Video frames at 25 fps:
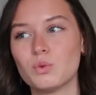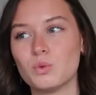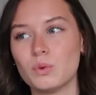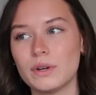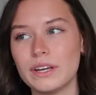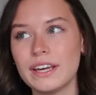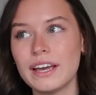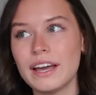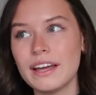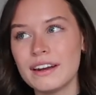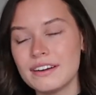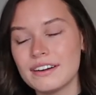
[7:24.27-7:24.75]

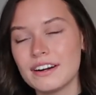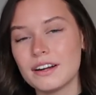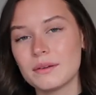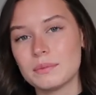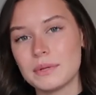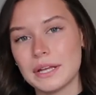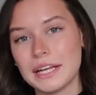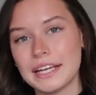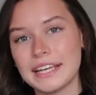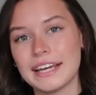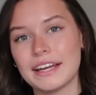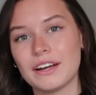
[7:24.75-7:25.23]
We ended up
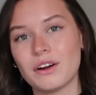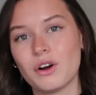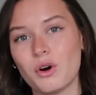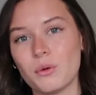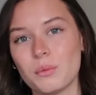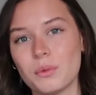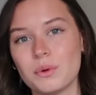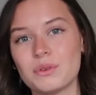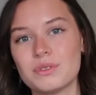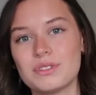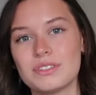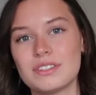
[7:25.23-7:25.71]
taking
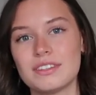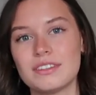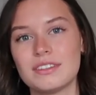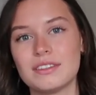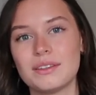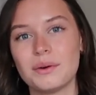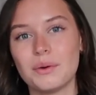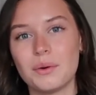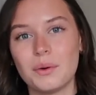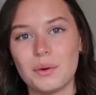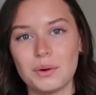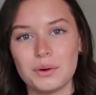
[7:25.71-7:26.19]
almost
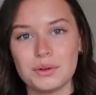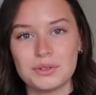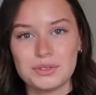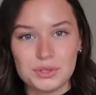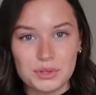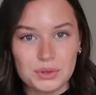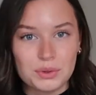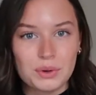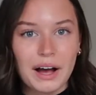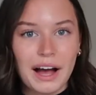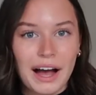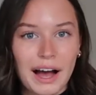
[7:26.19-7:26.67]
the whole
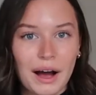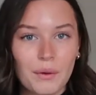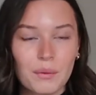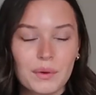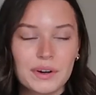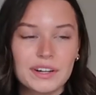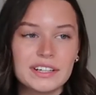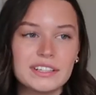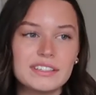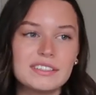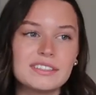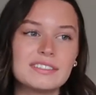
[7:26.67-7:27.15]
2
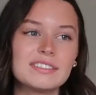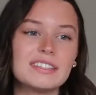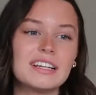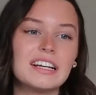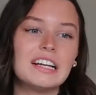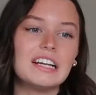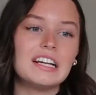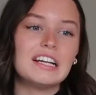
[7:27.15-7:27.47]
hours,